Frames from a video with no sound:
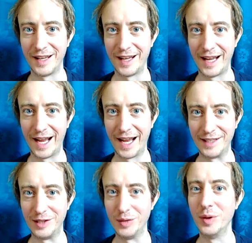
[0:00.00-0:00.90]

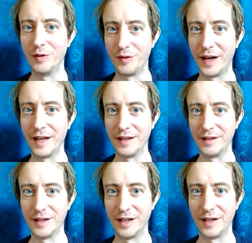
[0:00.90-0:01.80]
and you will find
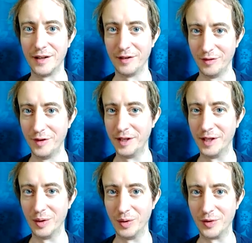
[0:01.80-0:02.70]

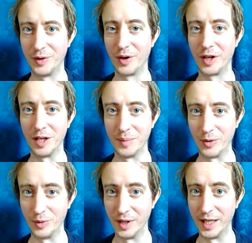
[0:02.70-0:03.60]
videos talking
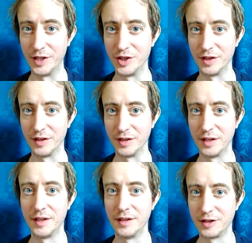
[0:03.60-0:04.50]
about religion,
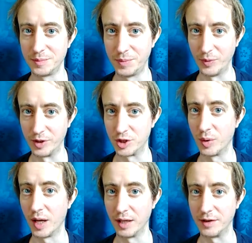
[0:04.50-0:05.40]

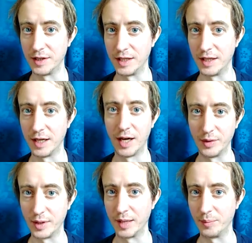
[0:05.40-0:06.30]
spirituality, how you
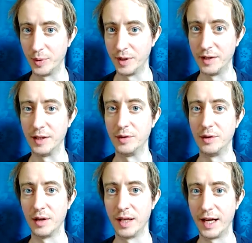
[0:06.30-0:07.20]
can put it into
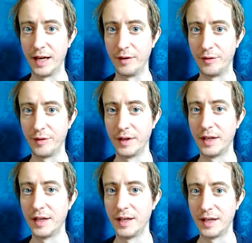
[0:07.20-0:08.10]
your life,
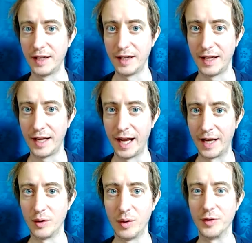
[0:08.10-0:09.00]

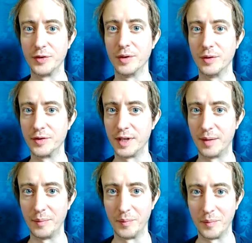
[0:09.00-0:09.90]
and also
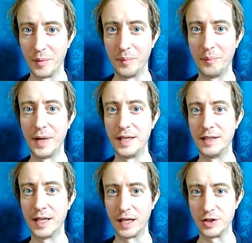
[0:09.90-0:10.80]
some
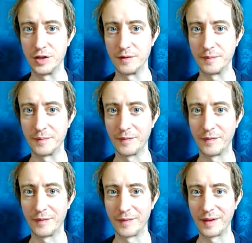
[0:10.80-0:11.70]
meditation.
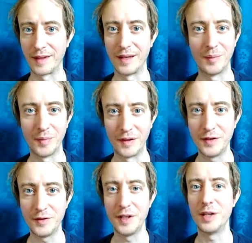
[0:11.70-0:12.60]
But
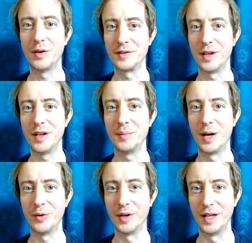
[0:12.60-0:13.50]
this video is not
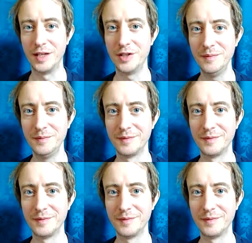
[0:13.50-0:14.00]
about religion.